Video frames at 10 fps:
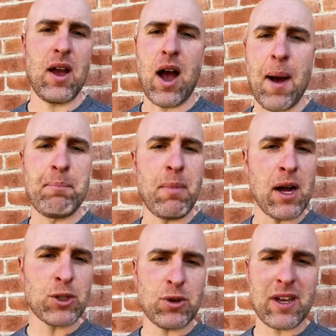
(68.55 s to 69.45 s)
A
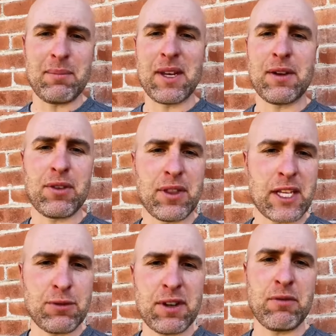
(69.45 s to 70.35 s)
mantra can be different
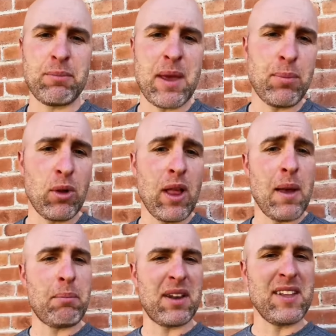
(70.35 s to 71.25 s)
things for different people,
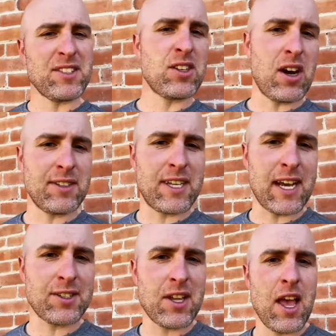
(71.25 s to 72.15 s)
but in this
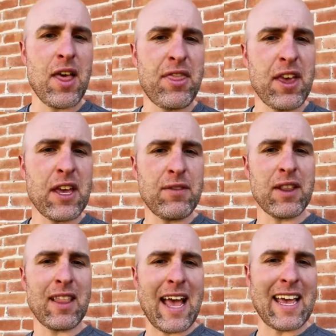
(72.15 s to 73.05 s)
context, think of it
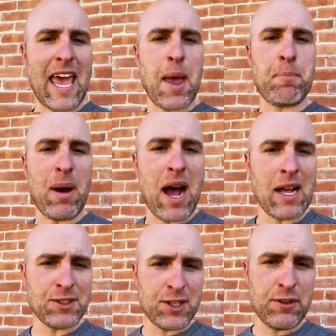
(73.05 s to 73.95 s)
like a
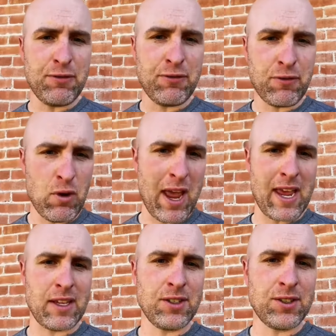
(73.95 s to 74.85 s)
positive
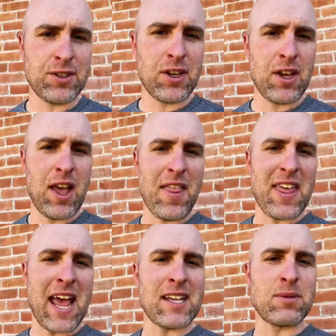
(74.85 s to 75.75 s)
phrase
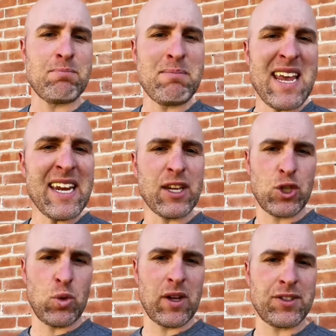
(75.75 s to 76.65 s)
that has meaning
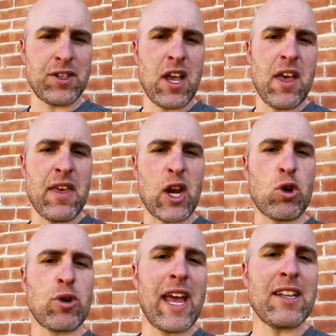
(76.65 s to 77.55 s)
to us that
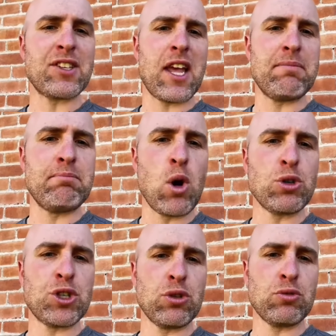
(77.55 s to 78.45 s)
creates an
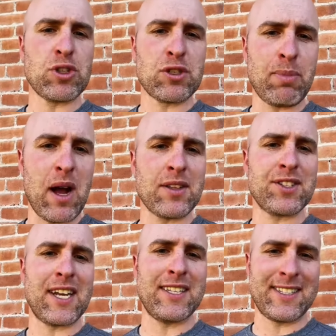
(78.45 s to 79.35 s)
emotional response
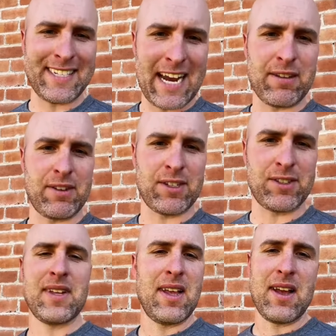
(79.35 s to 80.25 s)
inside of us.
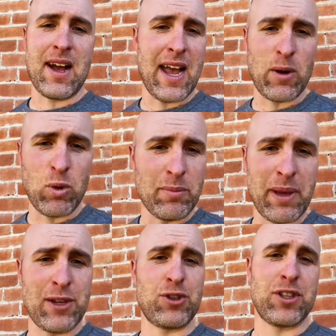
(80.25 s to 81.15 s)
I had one
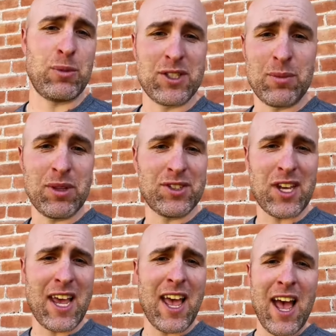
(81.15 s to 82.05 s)
patient that would simply
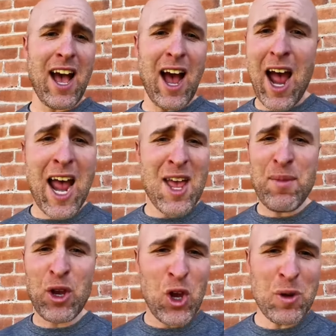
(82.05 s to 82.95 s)
say, I am
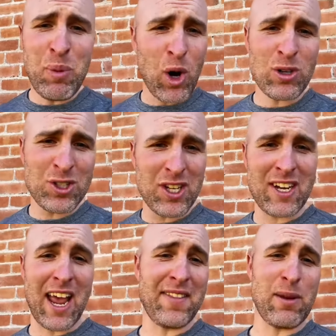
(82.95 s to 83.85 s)
a good person.
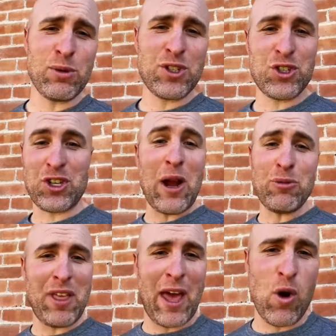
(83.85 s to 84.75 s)
And they would
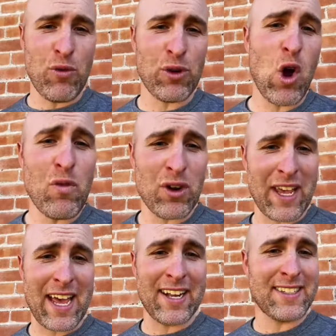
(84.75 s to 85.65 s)
shout that over and over
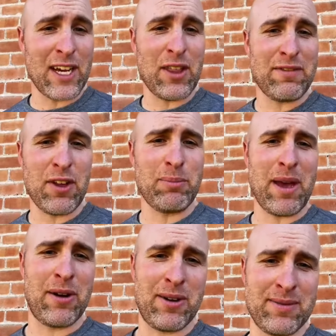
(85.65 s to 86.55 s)
again until they felt
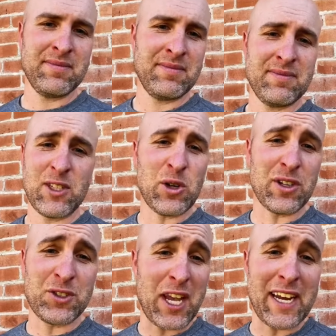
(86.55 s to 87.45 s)
better. You
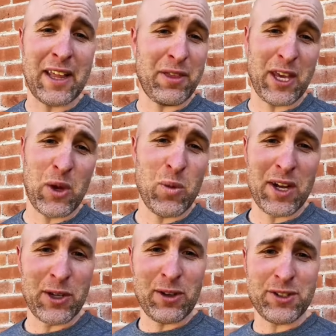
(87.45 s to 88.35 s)
can say anything you
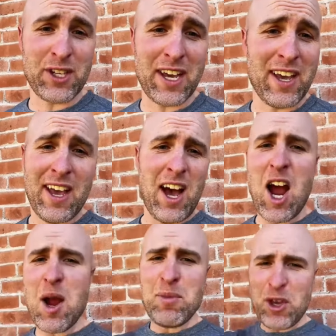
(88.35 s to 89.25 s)
want. You could say,
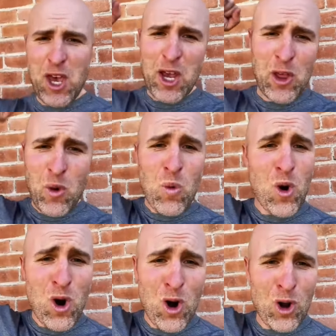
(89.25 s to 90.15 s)
I'm the king of the
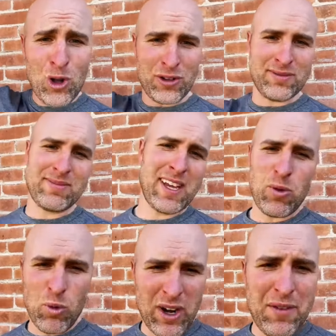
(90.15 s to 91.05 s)
world.
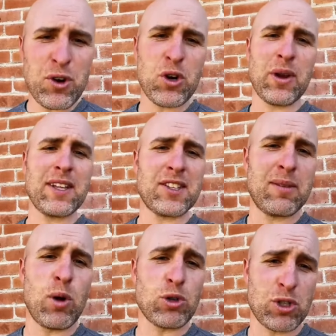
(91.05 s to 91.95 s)
Whatever creates an
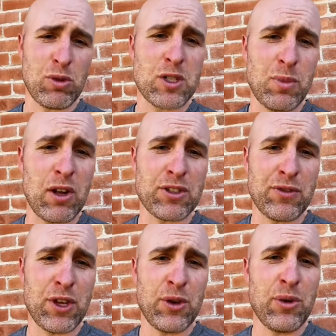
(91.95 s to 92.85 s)
emotional response for
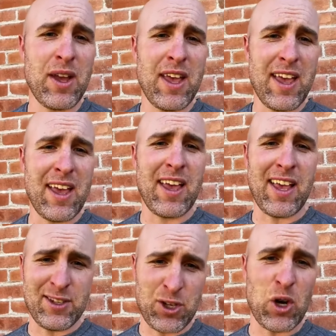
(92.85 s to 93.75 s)
you
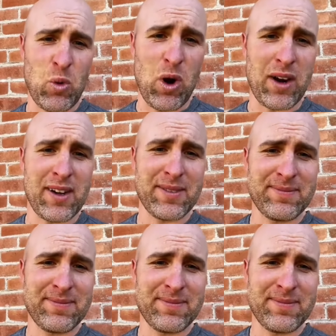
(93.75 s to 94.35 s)
is going to work.